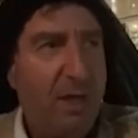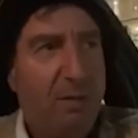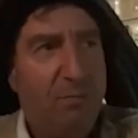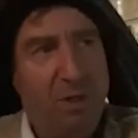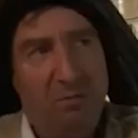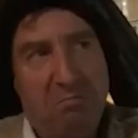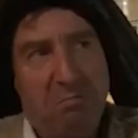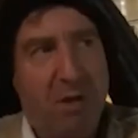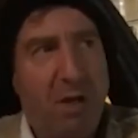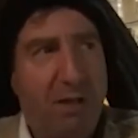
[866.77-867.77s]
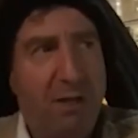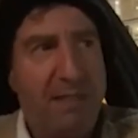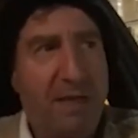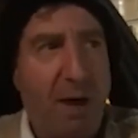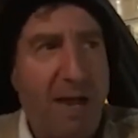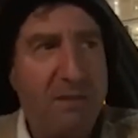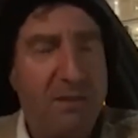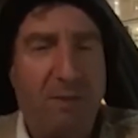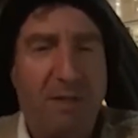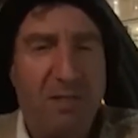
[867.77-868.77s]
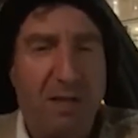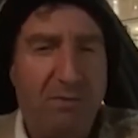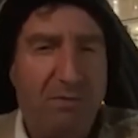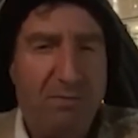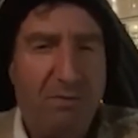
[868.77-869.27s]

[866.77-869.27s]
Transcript: Mm-hmm. But that's how I see myself.